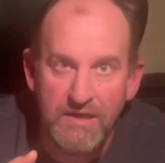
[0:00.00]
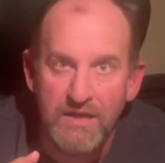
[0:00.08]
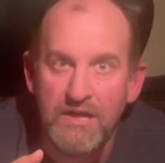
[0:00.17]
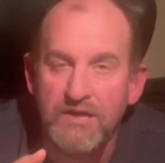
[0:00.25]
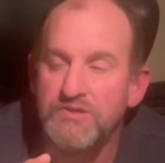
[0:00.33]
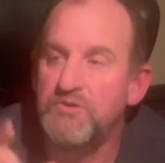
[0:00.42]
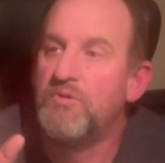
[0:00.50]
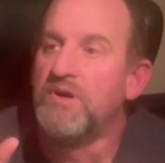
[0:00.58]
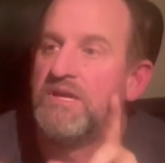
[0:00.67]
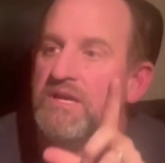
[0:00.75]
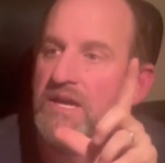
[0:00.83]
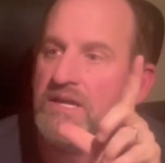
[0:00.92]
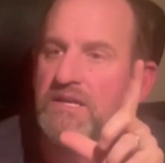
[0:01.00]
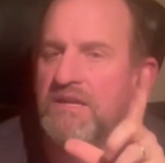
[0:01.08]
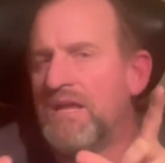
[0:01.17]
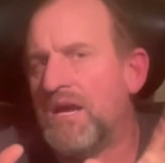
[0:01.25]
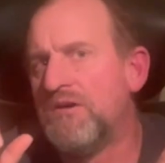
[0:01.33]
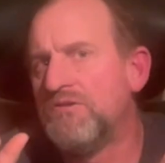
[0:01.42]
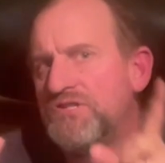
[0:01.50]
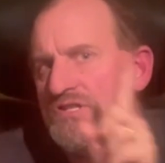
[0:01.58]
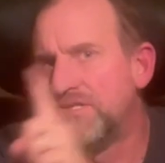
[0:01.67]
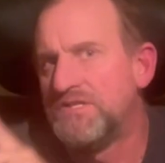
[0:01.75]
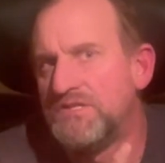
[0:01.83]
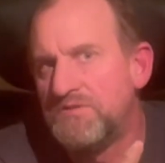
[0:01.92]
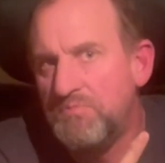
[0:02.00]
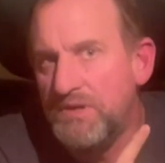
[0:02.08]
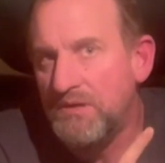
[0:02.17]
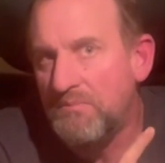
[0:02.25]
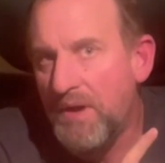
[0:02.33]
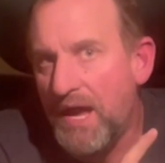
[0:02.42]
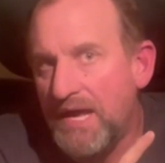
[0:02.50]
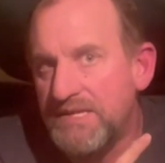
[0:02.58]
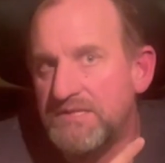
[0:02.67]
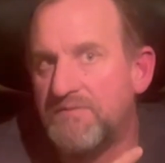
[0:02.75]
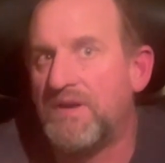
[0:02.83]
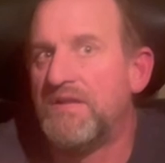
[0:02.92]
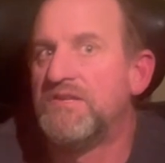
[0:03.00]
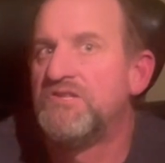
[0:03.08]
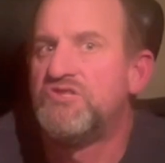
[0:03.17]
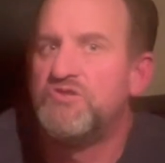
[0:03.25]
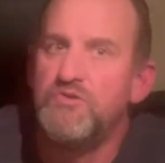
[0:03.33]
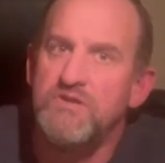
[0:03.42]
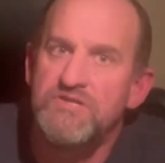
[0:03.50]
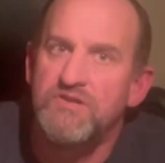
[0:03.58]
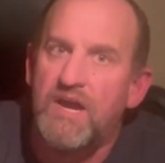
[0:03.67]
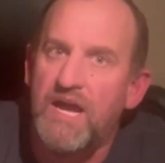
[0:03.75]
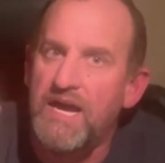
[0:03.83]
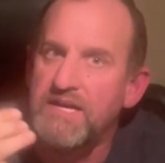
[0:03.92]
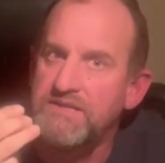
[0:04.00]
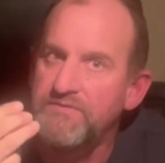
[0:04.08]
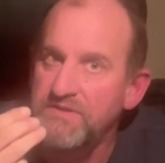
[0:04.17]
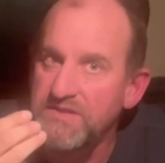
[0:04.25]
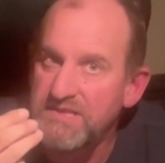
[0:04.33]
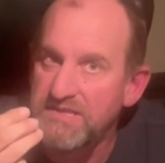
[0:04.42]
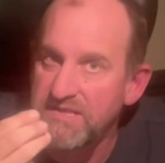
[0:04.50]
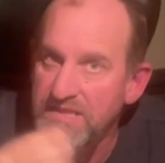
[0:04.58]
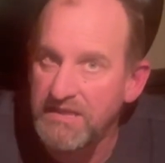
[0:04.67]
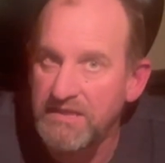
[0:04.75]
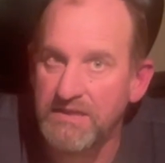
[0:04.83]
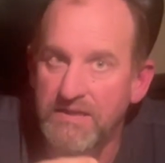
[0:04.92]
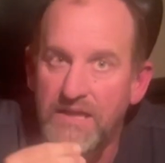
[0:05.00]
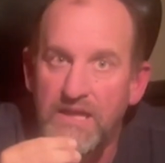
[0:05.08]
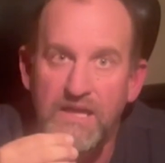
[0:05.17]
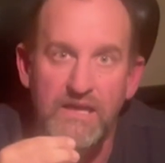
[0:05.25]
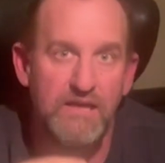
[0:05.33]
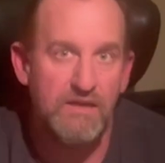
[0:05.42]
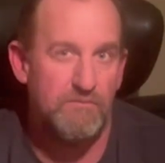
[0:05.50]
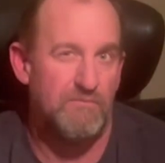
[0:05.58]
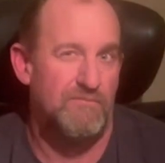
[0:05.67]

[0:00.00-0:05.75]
So again, now Jesus is being passive and the students are actively seeking him.